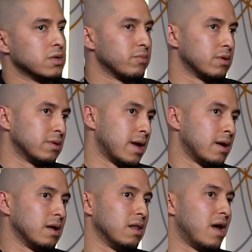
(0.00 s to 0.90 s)
something
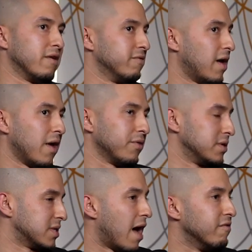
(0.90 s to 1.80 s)
that a lot of
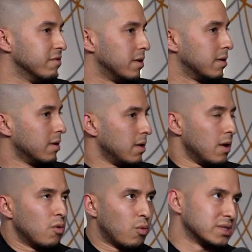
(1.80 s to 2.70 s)
athletes haven't.
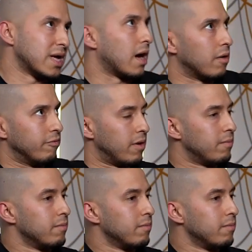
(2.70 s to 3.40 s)
Where does that come from?